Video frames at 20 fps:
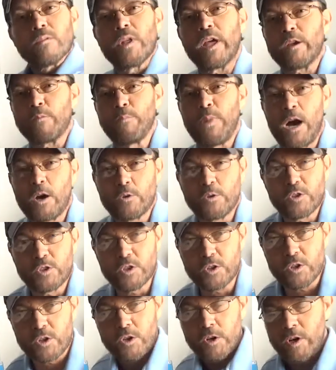like powdered
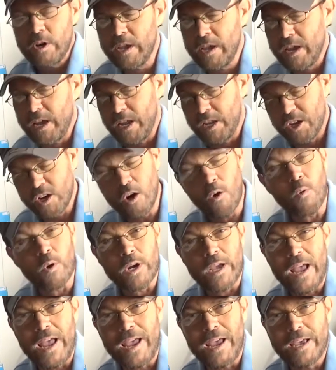sugar, and you don't want
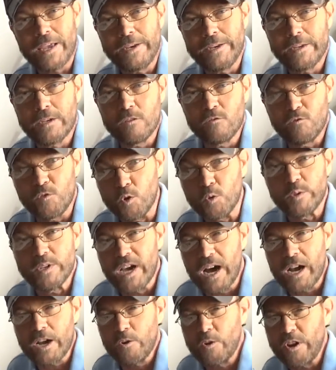to add food
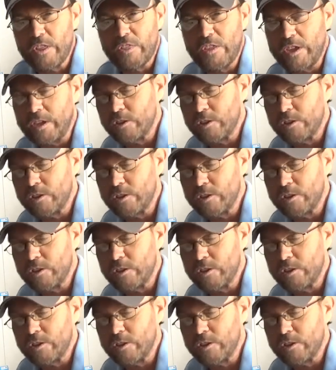dye or anything